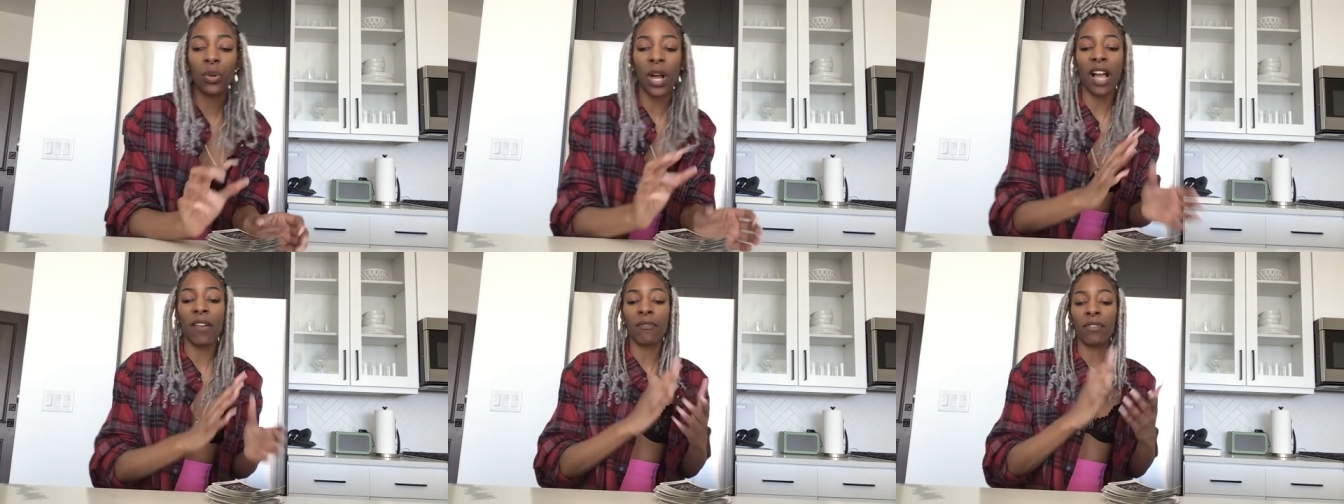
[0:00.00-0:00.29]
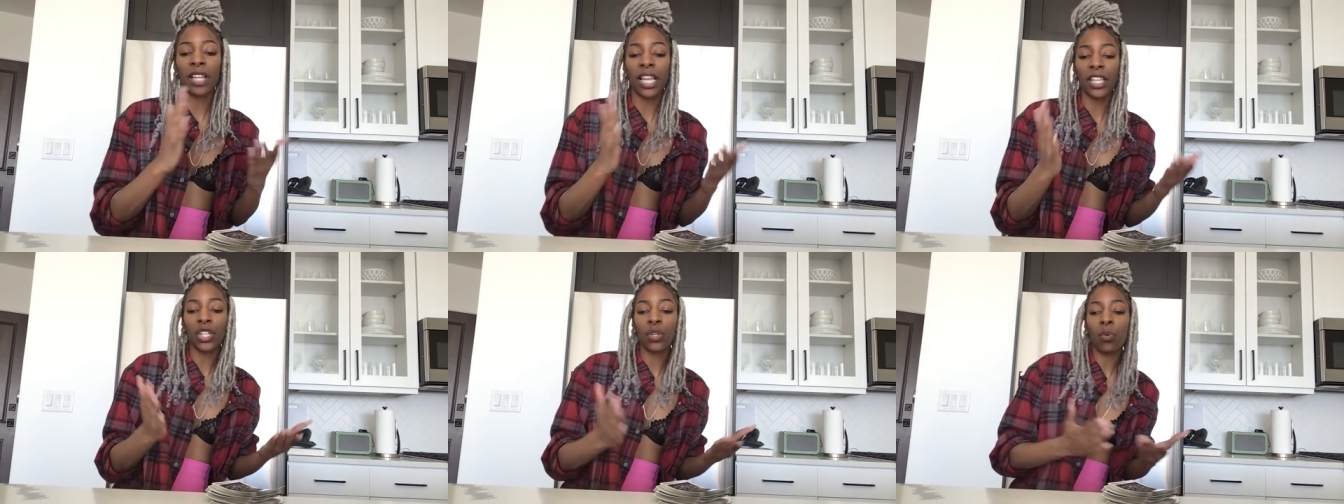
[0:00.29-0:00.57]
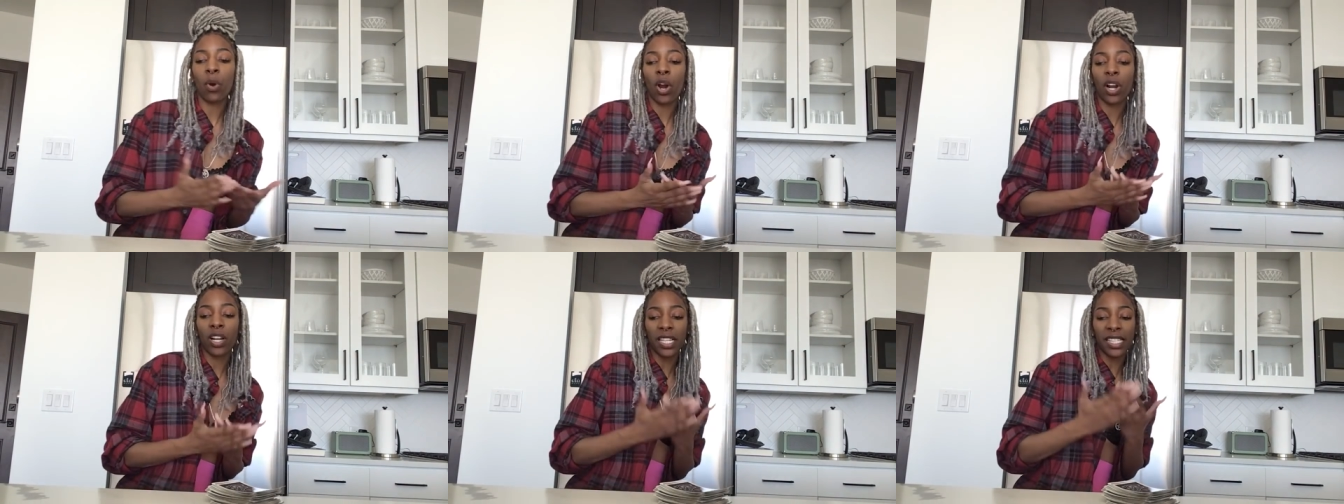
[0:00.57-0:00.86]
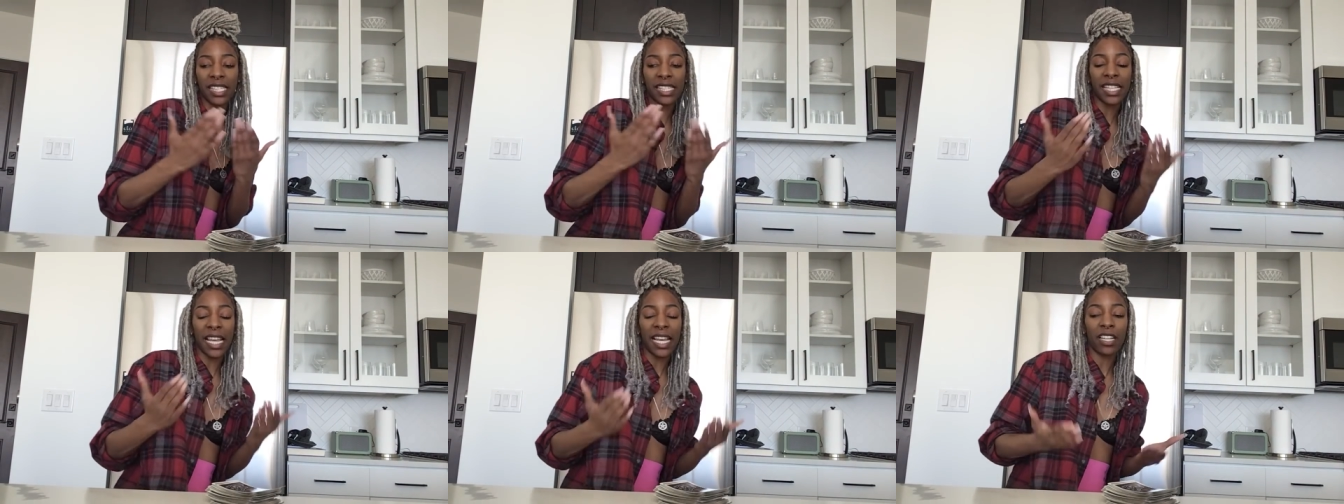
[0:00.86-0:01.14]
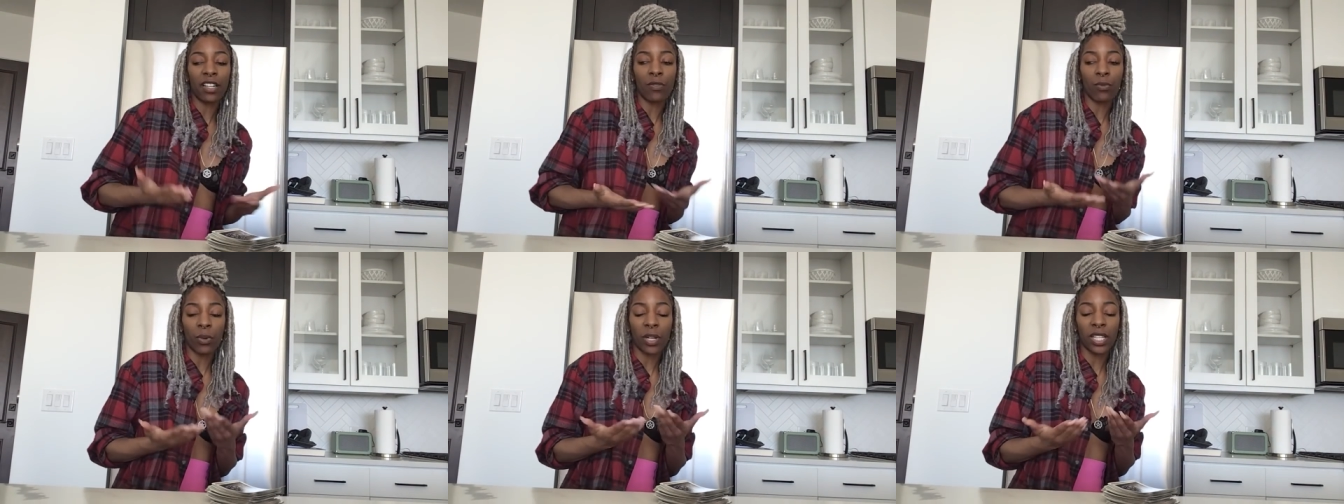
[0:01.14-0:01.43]
I feel like you are in a
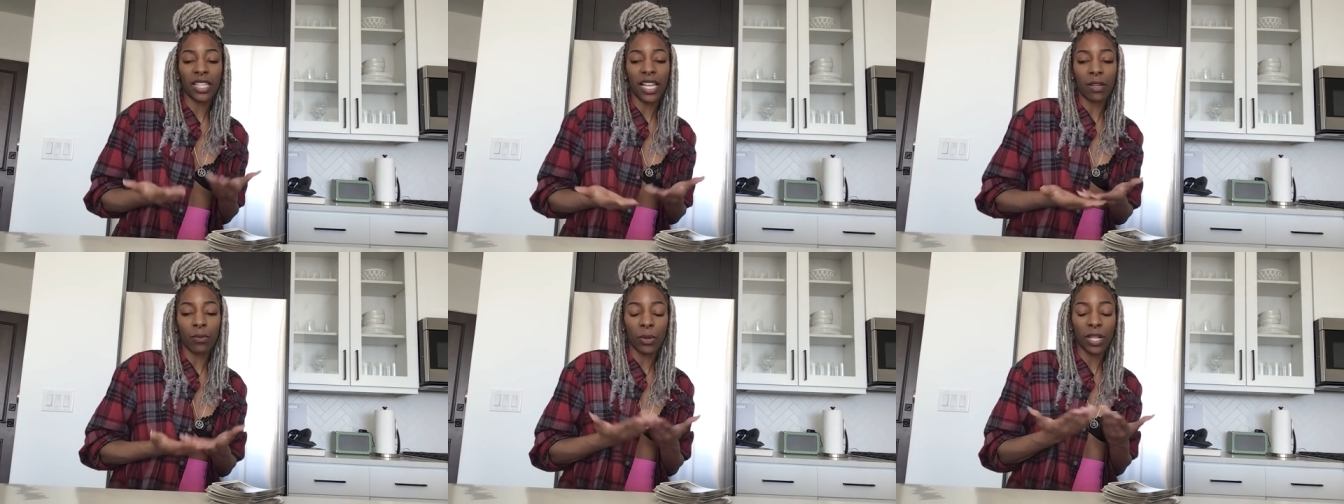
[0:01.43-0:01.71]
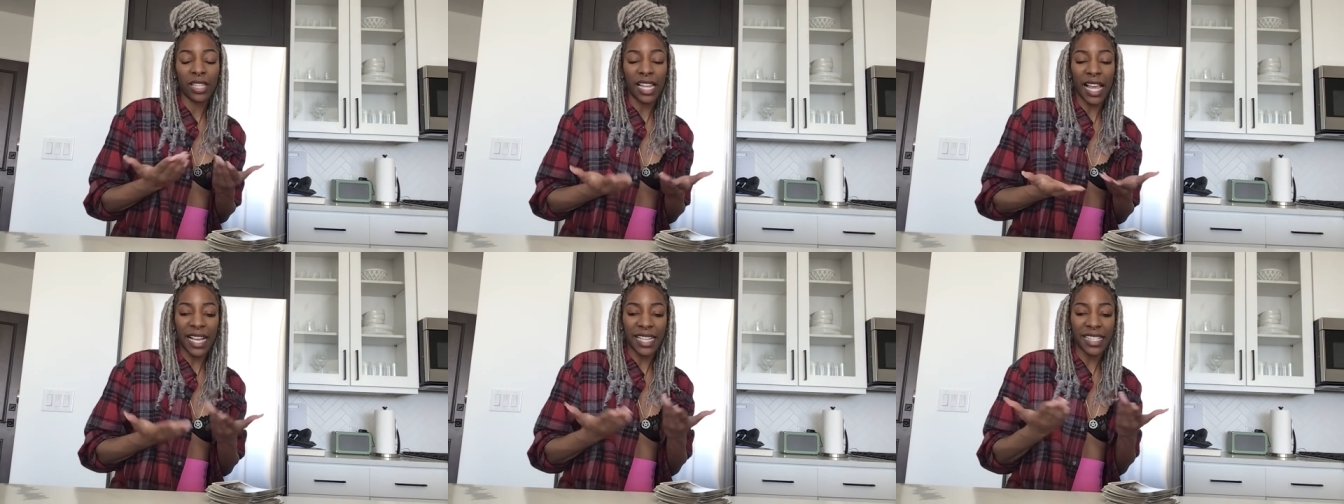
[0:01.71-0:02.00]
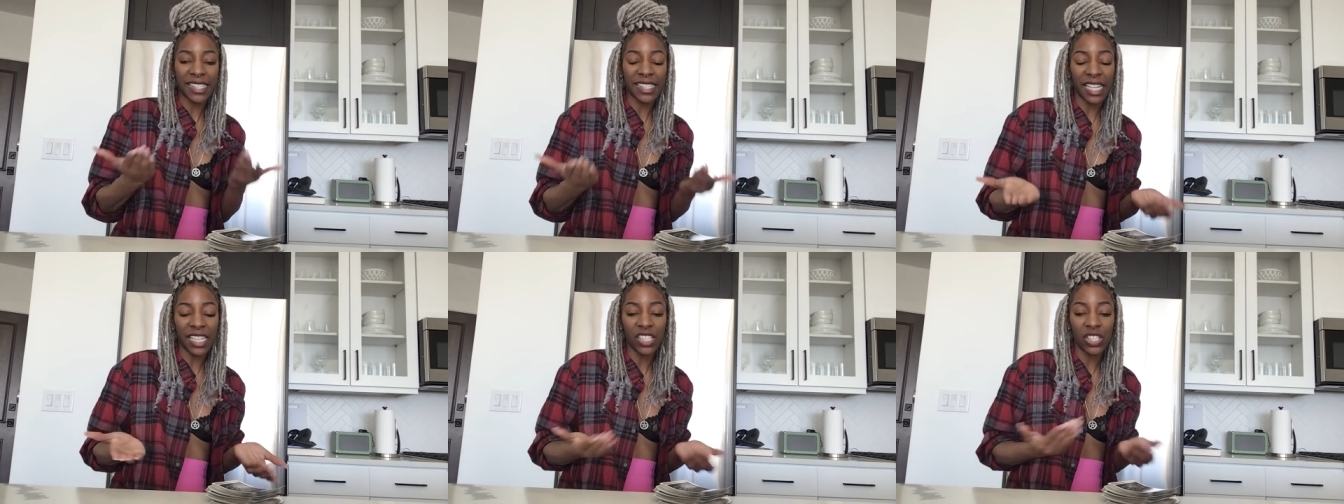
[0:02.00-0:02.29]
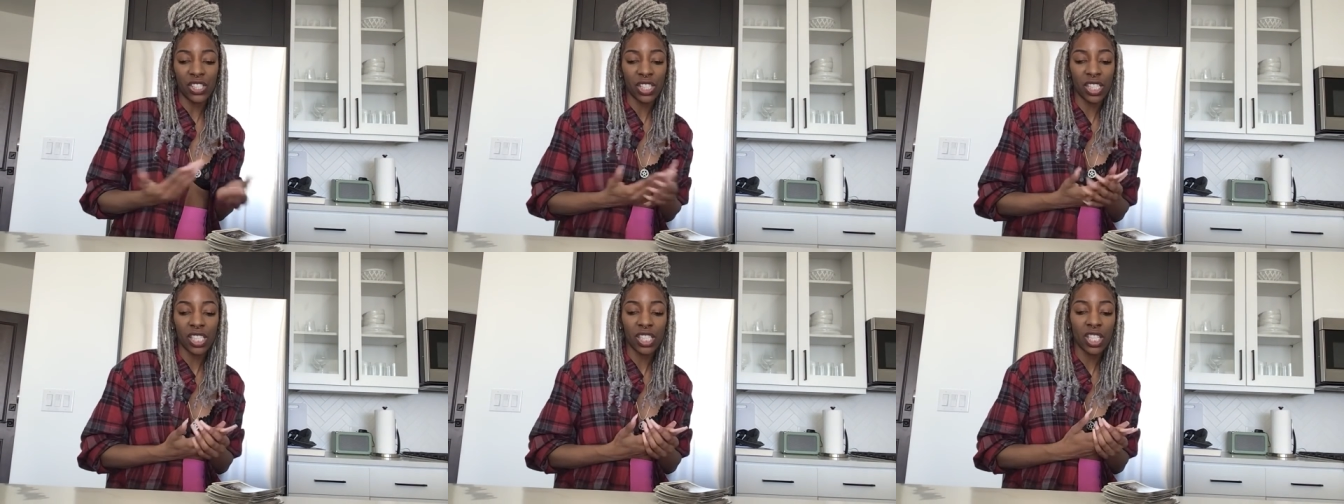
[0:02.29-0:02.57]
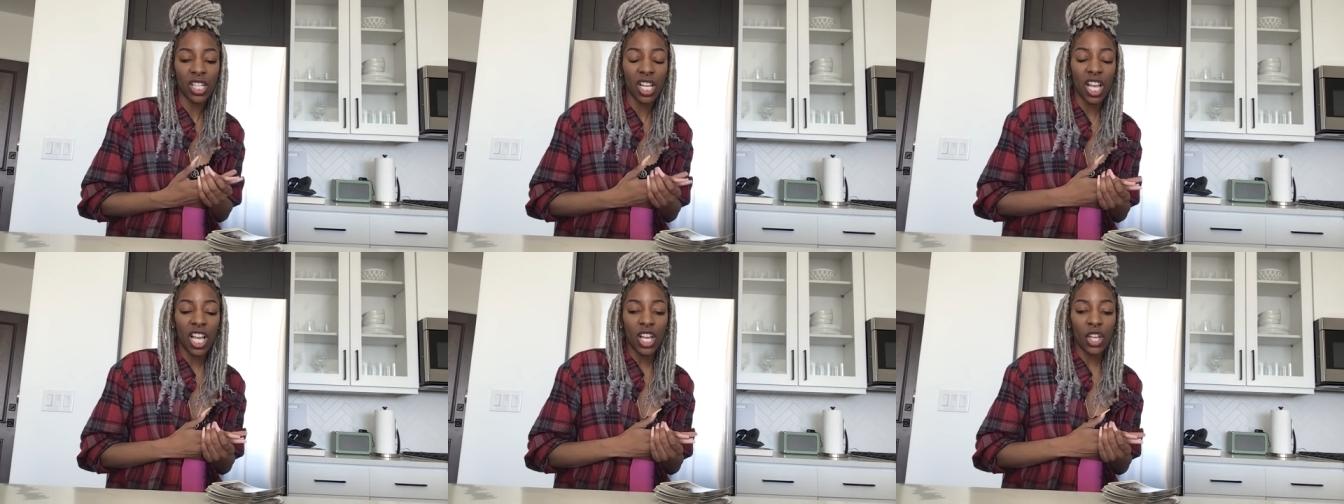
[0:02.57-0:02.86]
state of
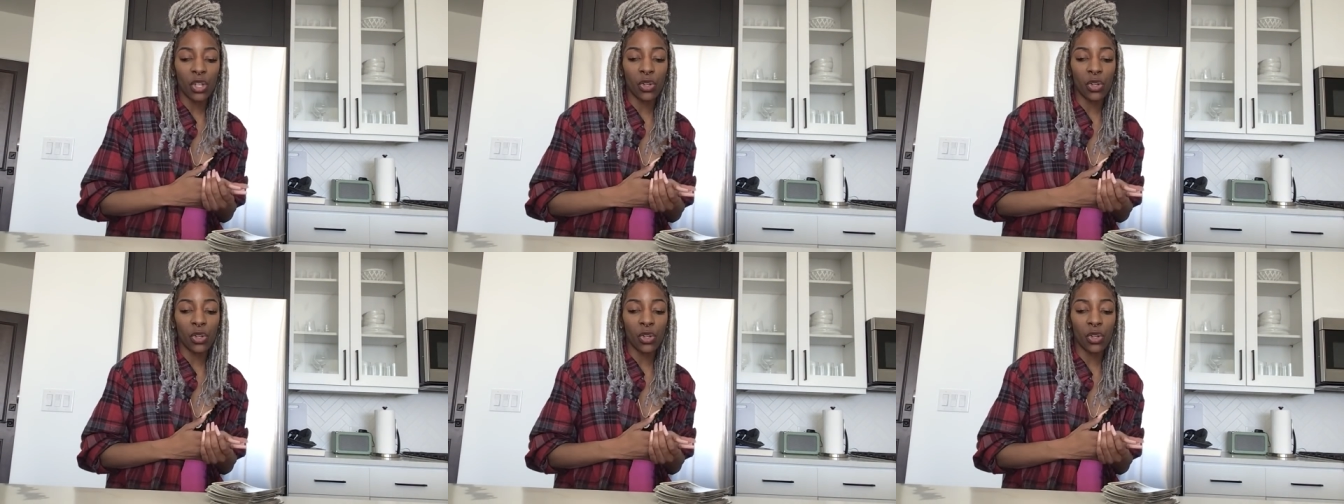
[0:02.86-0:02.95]
relaxation.